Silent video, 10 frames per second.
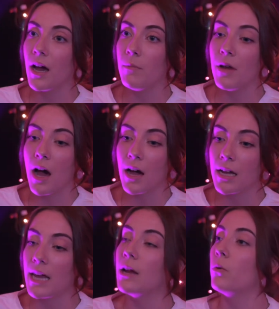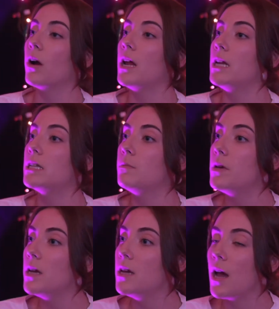I'm not getting where I need to
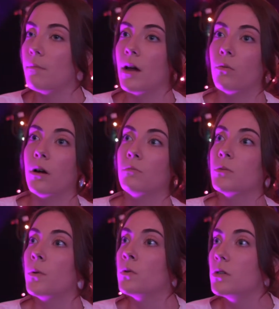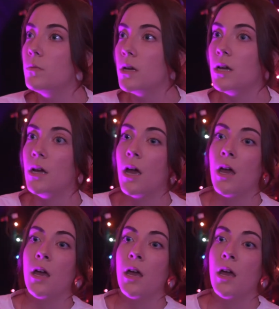be. I'm not mm-hmm. where I'm supposed to be.